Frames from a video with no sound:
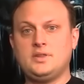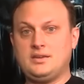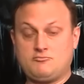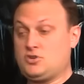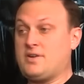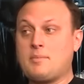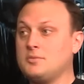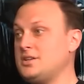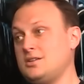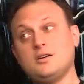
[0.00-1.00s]
It could have happened
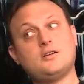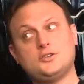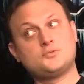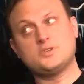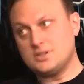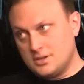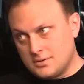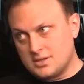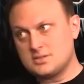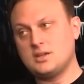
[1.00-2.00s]
on PTR, it just wasn't
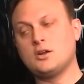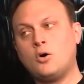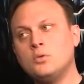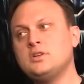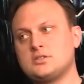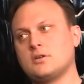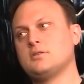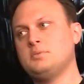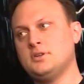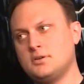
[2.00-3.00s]
noticed. It only
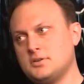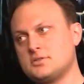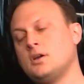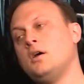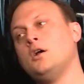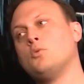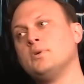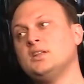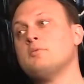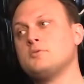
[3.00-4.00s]
started to be noticed
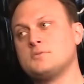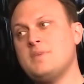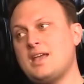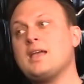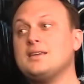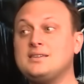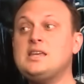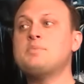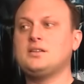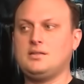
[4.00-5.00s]
when Limit was making it
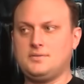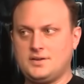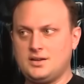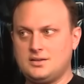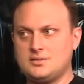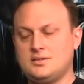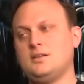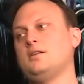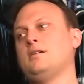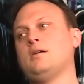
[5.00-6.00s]
deep into the fight,
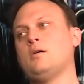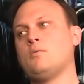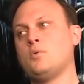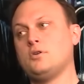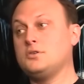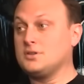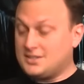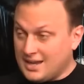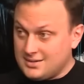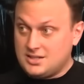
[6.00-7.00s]
where you're
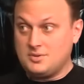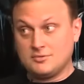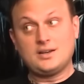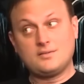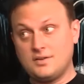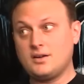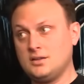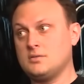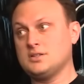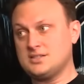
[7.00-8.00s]
intended to be running very
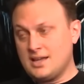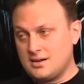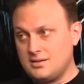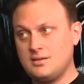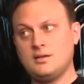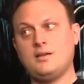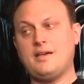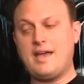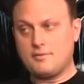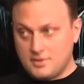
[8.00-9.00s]
low on sanity,
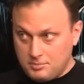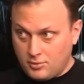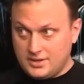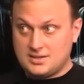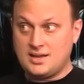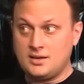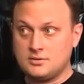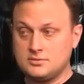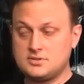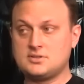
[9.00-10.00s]
every point
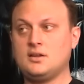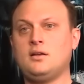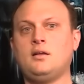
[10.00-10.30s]
counts,